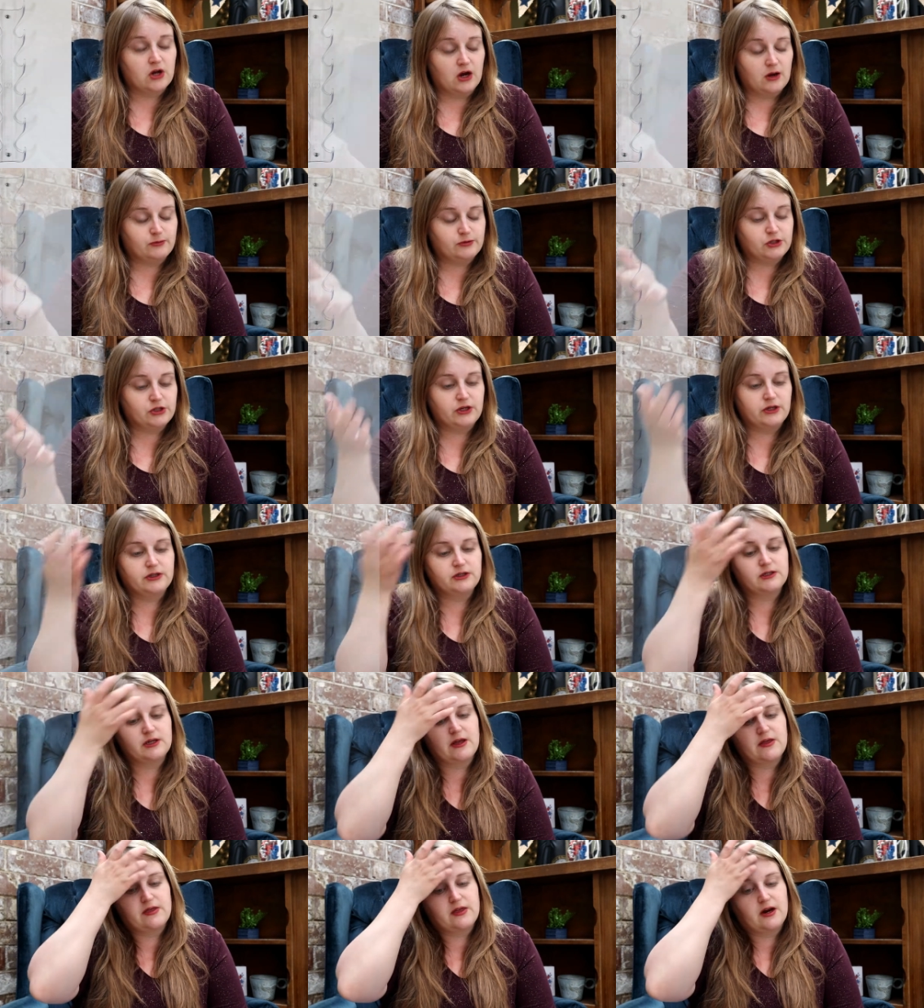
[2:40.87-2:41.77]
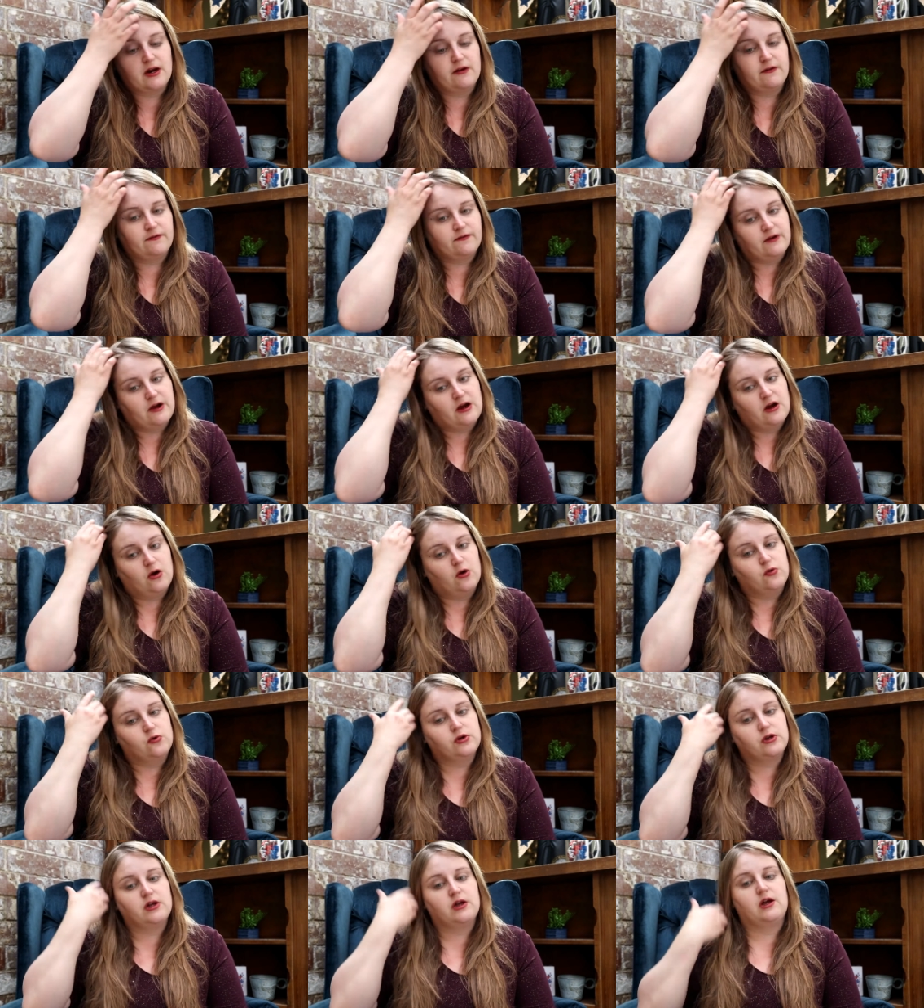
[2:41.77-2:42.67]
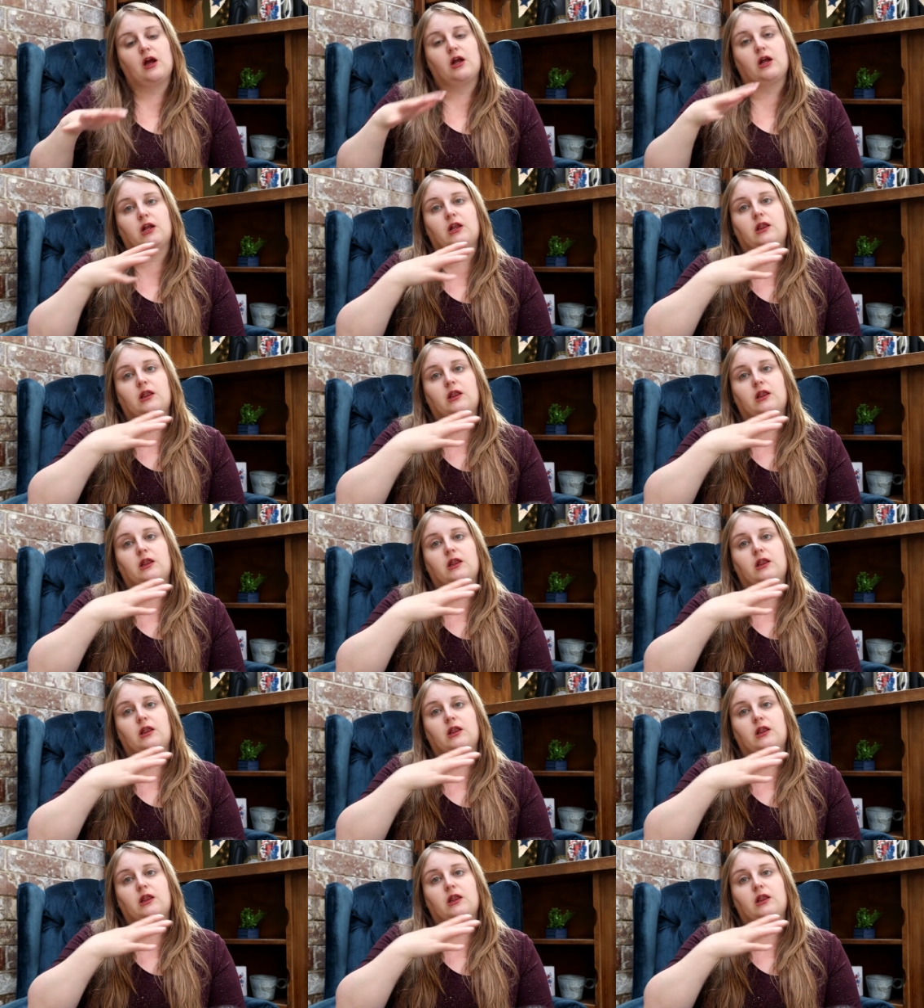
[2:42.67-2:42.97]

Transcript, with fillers: options and then I found a